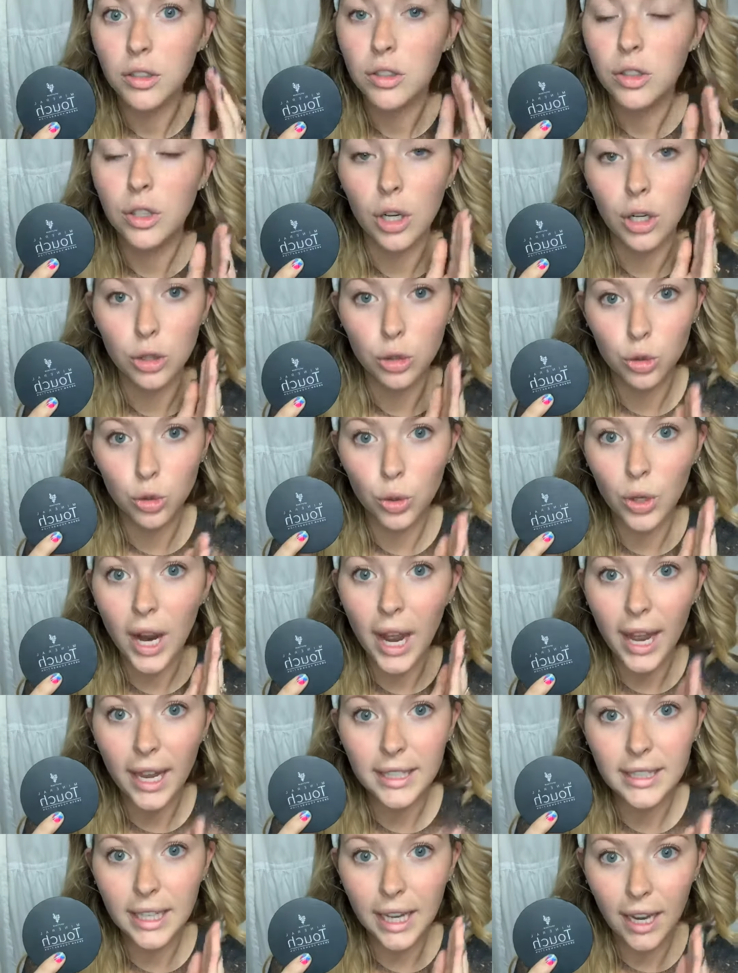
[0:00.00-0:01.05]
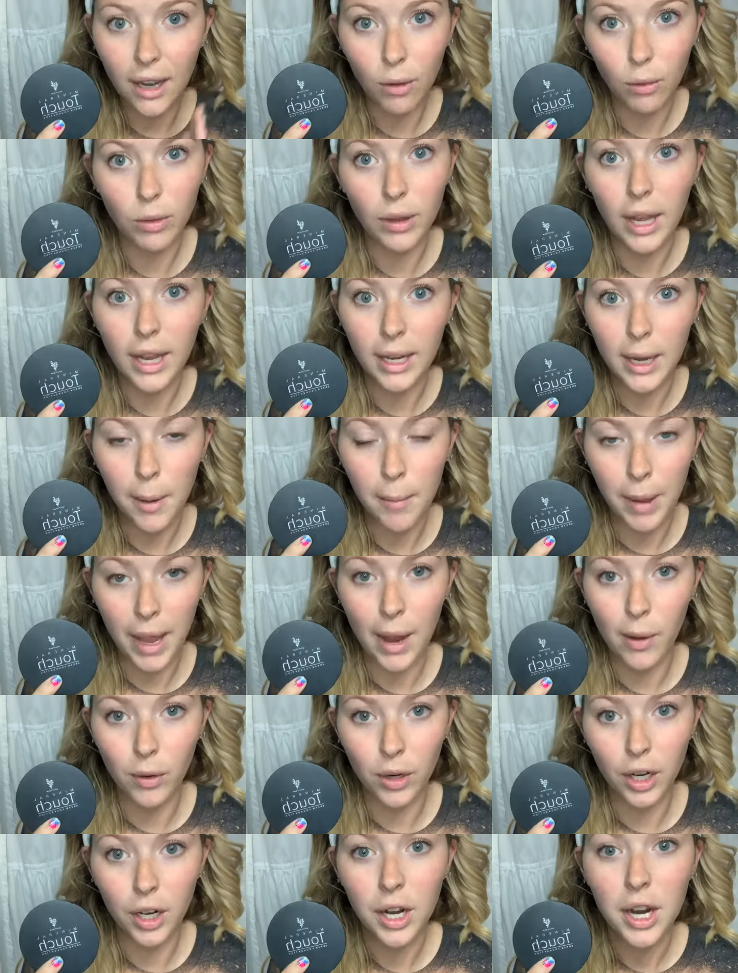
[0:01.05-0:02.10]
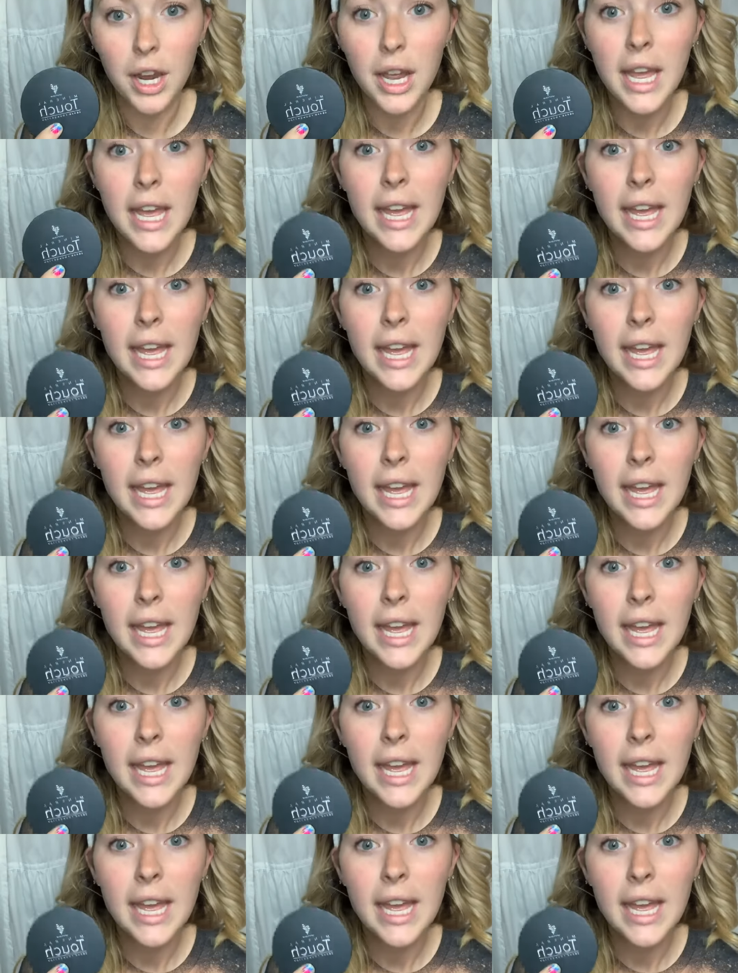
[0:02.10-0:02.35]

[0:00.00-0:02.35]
gonna dry down like a powder.